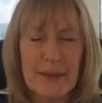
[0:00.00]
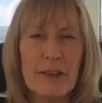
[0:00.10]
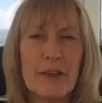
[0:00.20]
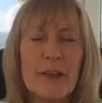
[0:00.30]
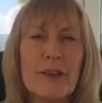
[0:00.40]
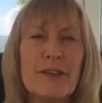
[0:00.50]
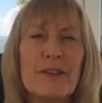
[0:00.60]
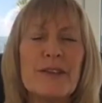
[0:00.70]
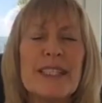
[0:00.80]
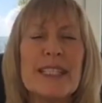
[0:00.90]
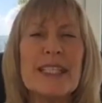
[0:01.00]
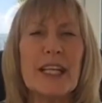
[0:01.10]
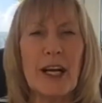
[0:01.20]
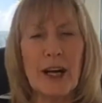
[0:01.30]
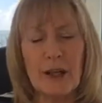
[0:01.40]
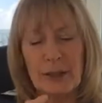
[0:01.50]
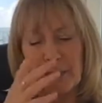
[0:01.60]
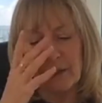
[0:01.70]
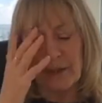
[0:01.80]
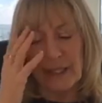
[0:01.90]
If you're sitting at home
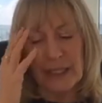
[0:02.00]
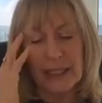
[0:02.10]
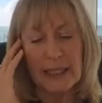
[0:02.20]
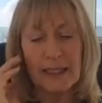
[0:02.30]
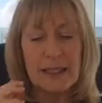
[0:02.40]
feeling